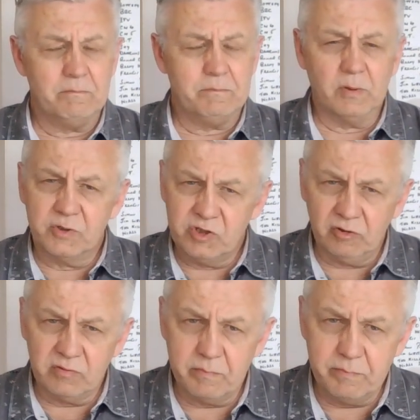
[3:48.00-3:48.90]
Both
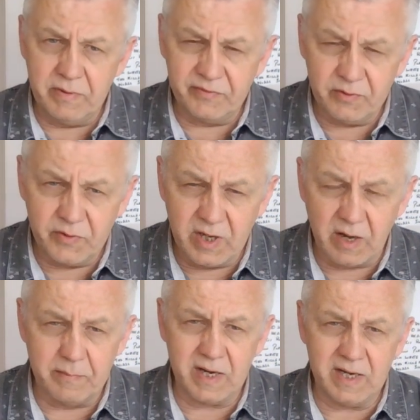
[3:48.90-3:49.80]
children before they
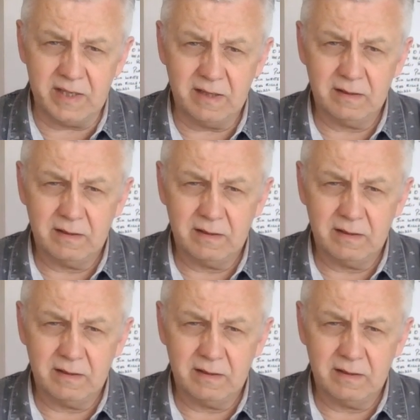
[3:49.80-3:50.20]
got married.